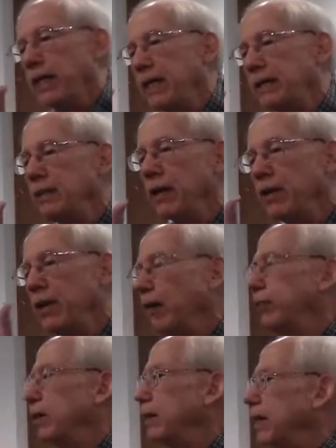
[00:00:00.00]
he had done
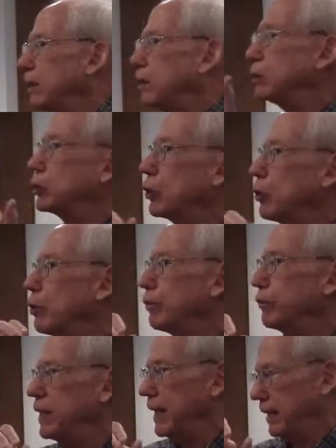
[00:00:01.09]
nothing that
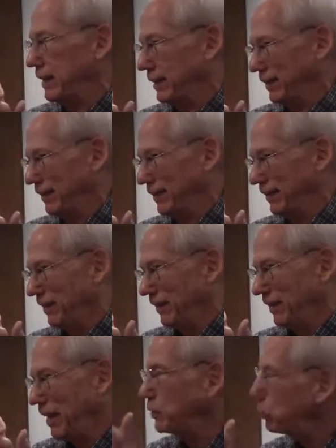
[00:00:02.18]
deserved it.
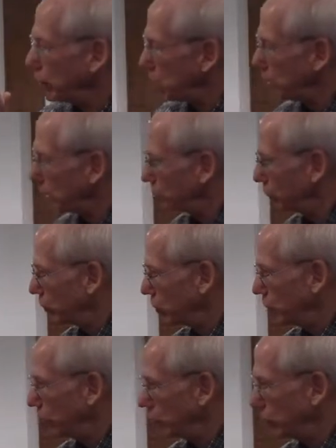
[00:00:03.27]
That's what he means for
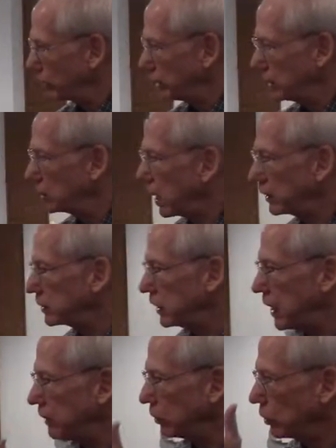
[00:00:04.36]
no good reason. He's not
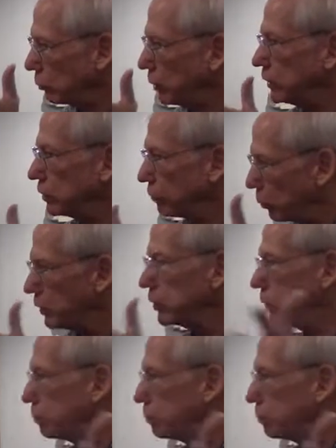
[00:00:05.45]
saying that the reason for which